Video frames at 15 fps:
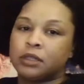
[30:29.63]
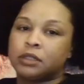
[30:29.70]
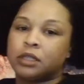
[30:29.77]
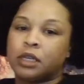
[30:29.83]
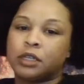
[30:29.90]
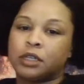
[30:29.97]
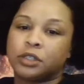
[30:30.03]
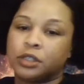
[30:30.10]

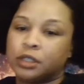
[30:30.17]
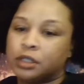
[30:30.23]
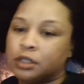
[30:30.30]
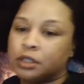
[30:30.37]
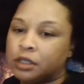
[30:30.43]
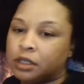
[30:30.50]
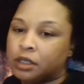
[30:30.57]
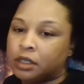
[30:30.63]

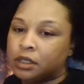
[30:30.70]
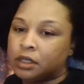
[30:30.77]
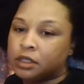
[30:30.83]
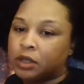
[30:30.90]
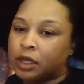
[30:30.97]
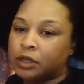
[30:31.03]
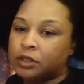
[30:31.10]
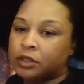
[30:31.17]
Tasha,
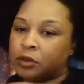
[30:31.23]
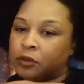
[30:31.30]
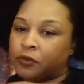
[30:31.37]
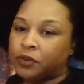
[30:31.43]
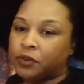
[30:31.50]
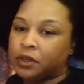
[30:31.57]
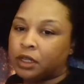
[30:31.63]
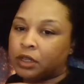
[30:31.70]
so I do
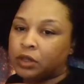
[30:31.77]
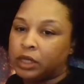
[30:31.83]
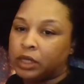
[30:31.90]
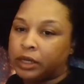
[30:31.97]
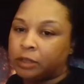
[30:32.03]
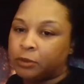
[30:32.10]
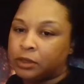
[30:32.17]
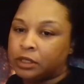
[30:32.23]
feel like you
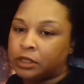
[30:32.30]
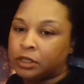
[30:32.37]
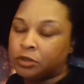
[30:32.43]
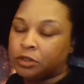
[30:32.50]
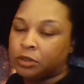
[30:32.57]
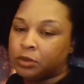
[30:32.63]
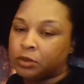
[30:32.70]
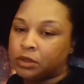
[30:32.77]
have the potential
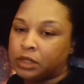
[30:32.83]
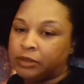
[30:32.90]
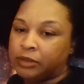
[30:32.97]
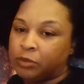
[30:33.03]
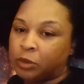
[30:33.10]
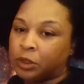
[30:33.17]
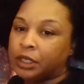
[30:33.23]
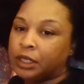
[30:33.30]
to receive
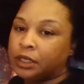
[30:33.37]
more